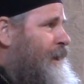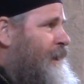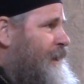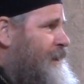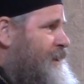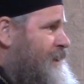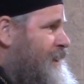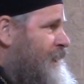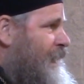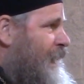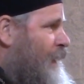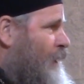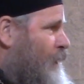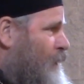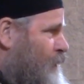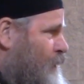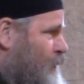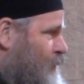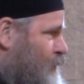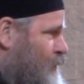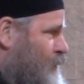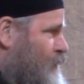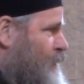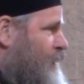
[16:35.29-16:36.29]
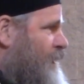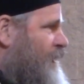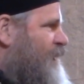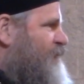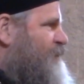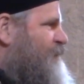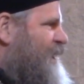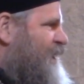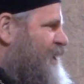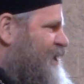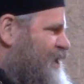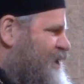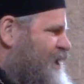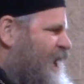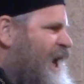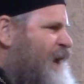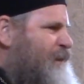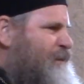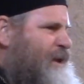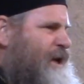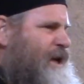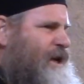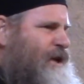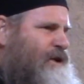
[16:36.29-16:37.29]
It's how you're going to be
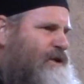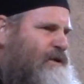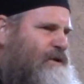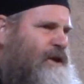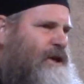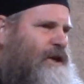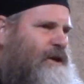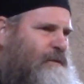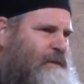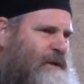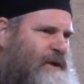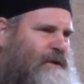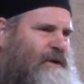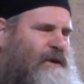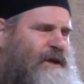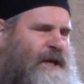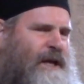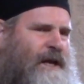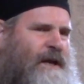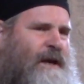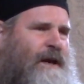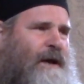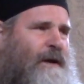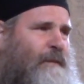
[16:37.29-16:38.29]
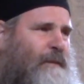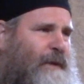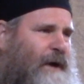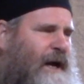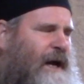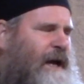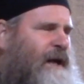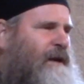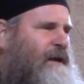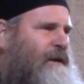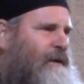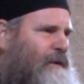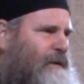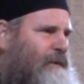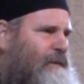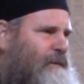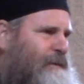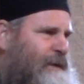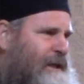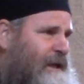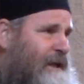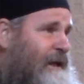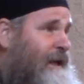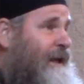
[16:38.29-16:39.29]
shaping your community by
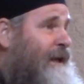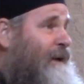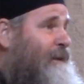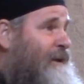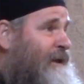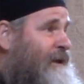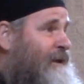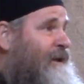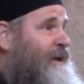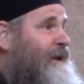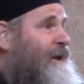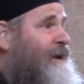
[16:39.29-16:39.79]
beginning with